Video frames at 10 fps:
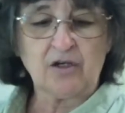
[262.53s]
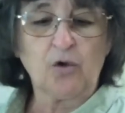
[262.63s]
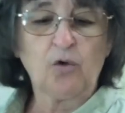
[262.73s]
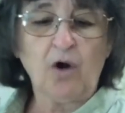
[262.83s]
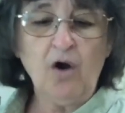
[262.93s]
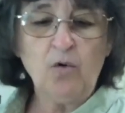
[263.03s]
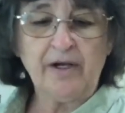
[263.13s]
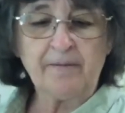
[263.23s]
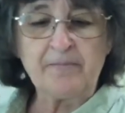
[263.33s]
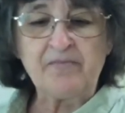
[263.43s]

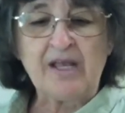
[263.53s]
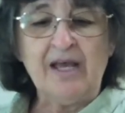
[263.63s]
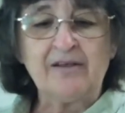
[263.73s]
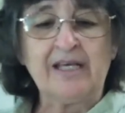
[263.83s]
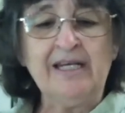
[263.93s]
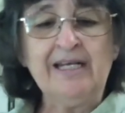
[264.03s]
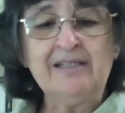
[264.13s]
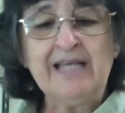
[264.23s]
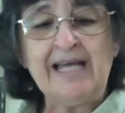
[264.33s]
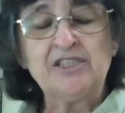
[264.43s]
growing,
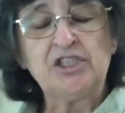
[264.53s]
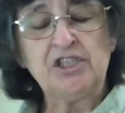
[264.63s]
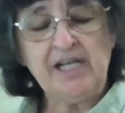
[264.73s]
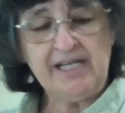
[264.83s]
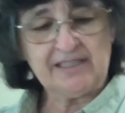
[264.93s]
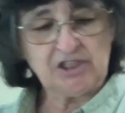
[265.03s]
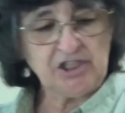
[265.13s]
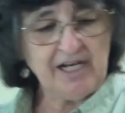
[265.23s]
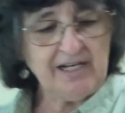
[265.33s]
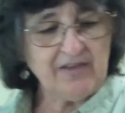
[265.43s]
getting that
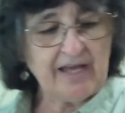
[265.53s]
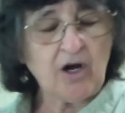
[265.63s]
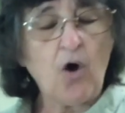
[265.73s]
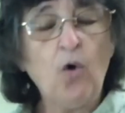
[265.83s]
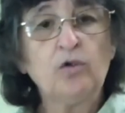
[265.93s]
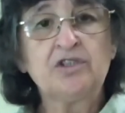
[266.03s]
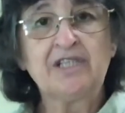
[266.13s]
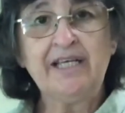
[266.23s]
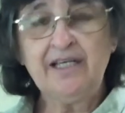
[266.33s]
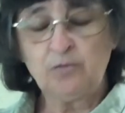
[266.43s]
shedding that old
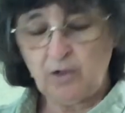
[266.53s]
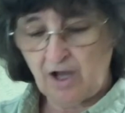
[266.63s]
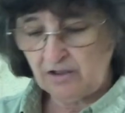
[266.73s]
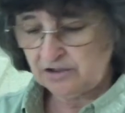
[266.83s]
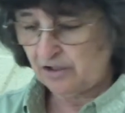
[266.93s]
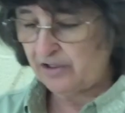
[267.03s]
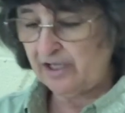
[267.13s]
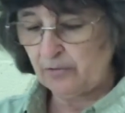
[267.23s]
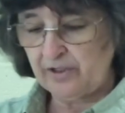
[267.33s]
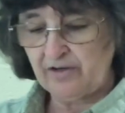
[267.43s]
skin will also
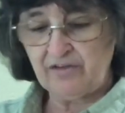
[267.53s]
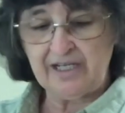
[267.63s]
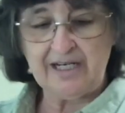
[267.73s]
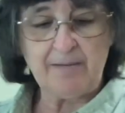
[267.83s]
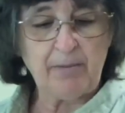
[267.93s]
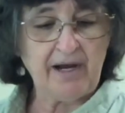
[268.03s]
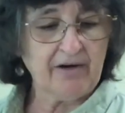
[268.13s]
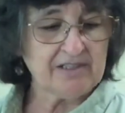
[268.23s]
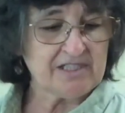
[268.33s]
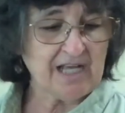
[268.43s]
get rid of any
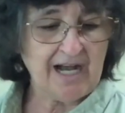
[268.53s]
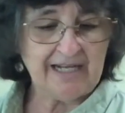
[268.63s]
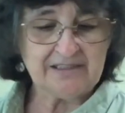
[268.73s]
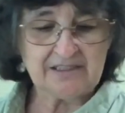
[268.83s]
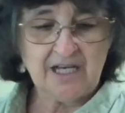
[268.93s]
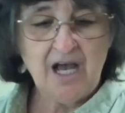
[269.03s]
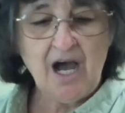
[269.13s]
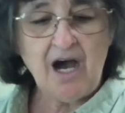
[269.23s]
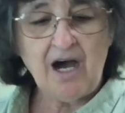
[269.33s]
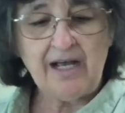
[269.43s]
parasites,
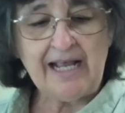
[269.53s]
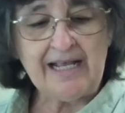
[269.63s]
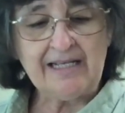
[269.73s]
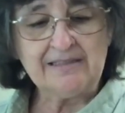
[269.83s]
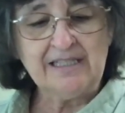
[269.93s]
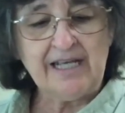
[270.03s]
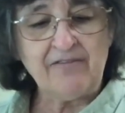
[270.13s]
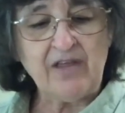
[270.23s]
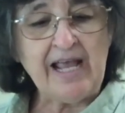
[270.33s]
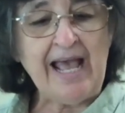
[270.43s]
and
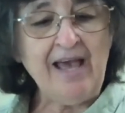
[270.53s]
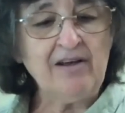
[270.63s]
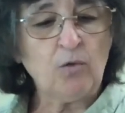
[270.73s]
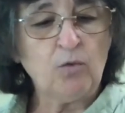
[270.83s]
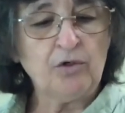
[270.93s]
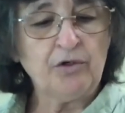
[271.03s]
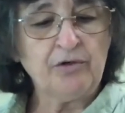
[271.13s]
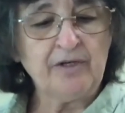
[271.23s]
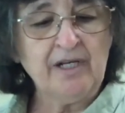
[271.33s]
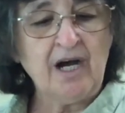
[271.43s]
if they had a
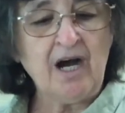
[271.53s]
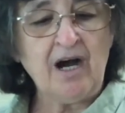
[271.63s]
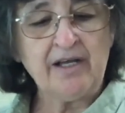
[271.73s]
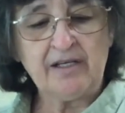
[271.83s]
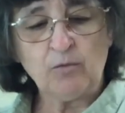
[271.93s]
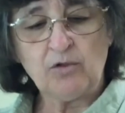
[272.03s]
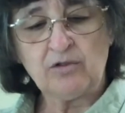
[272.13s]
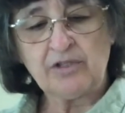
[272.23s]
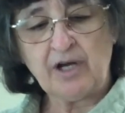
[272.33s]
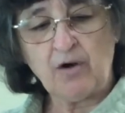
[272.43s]
wound, it
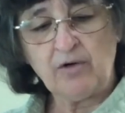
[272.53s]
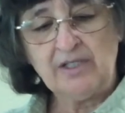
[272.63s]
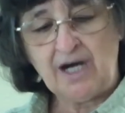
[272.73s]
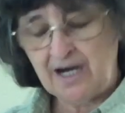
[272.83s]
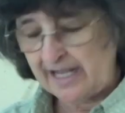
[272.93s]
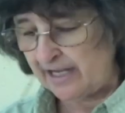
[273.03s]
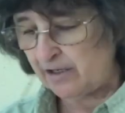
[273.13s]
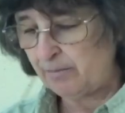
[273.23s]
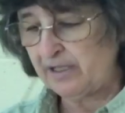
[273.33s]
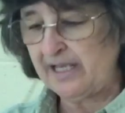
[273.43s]
will
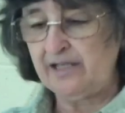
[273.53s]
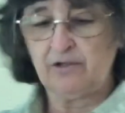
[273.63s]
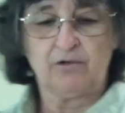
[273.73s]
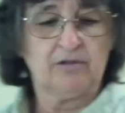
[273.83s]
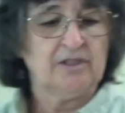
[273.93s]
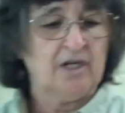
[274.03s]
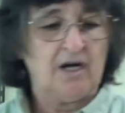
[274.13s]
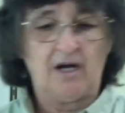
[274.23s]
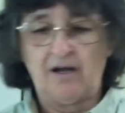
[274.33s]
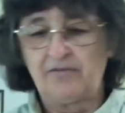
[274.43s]
help heal
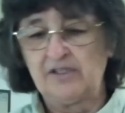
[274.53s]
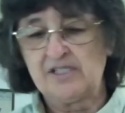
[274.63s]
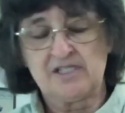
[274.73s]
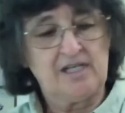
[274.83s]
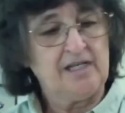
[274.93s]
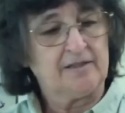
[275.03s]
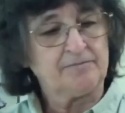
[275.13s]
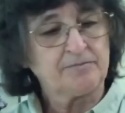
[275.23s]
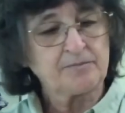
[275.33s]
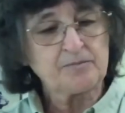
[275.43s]
the skin.
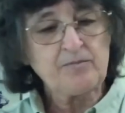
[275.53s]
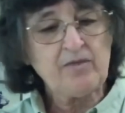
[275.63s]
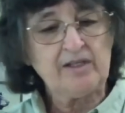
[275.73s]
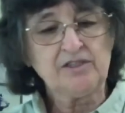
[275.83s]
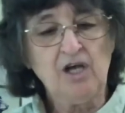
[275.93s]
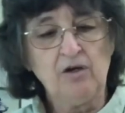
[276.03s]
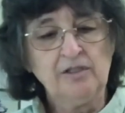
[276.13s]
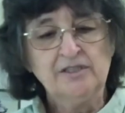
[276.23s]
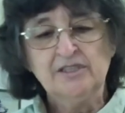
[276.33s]
So